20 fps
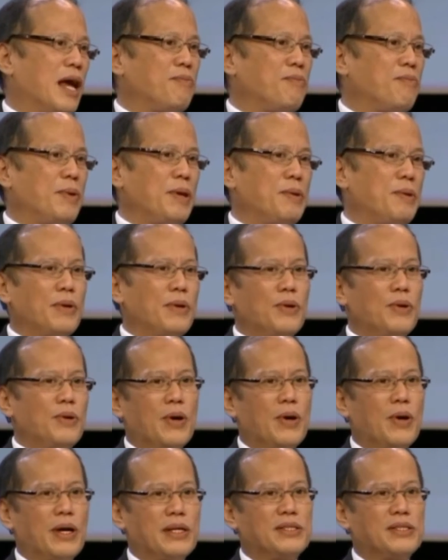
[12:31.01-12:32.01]
and people
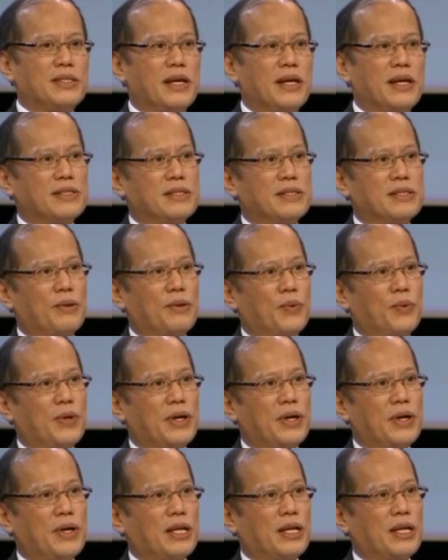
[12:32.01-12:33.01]
who had skills that
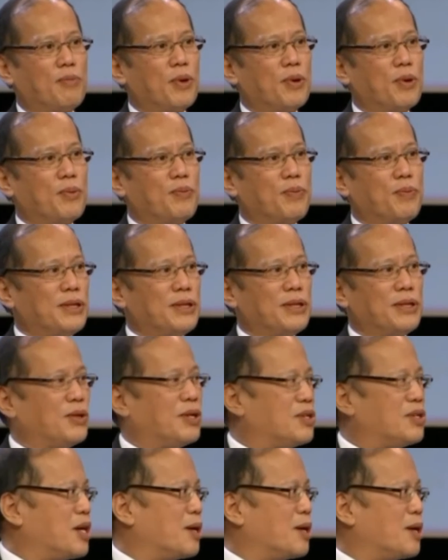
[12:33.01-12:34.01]
were not appropriate
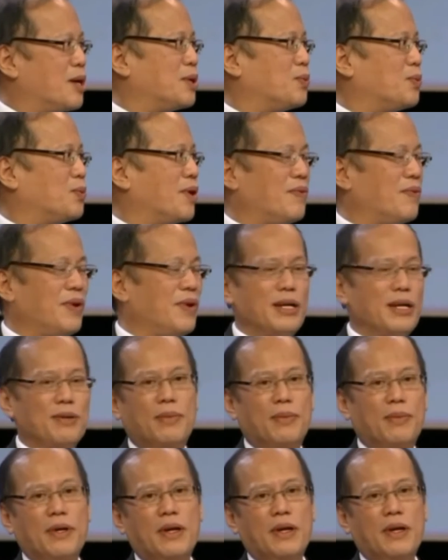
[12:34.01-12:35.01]
to the jobs that were
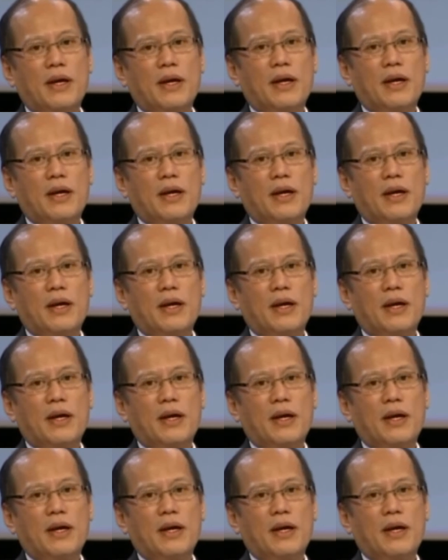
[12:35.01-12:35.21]
available.